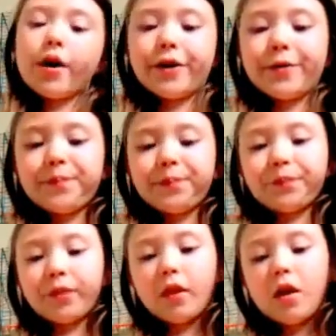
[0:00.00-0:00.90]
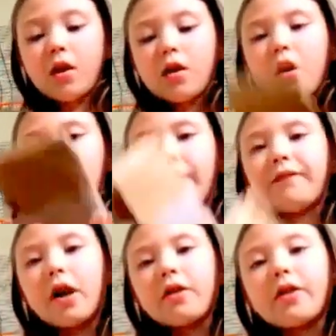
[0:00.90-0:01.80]
I
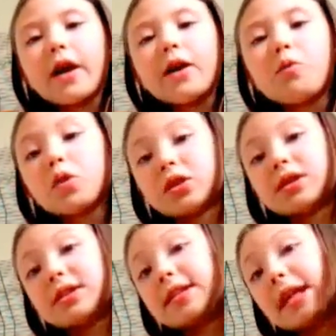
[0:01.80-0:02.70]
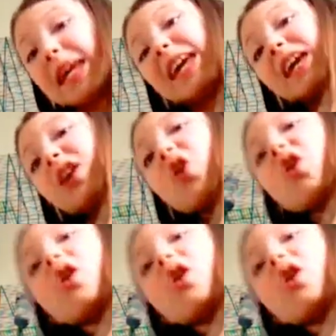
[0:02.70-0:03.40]
found that it wasn't sticking,